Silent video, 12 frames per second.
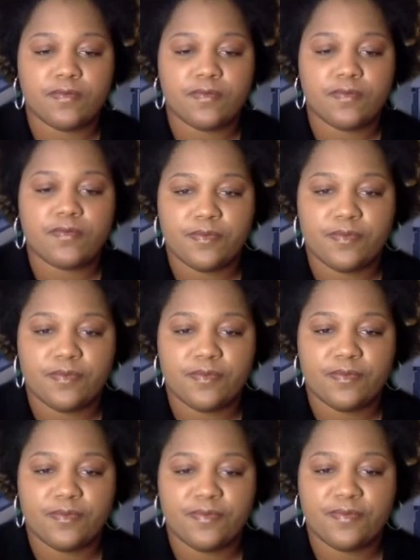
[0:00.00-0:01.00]

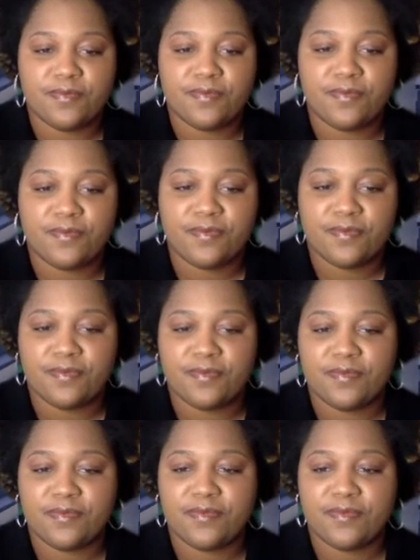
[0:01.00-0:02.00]

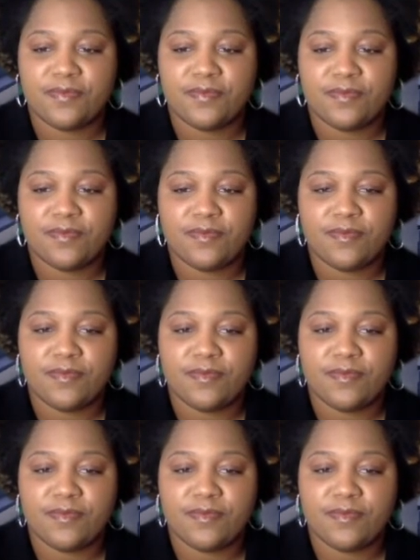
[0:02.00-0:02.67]
The person shown says nothing.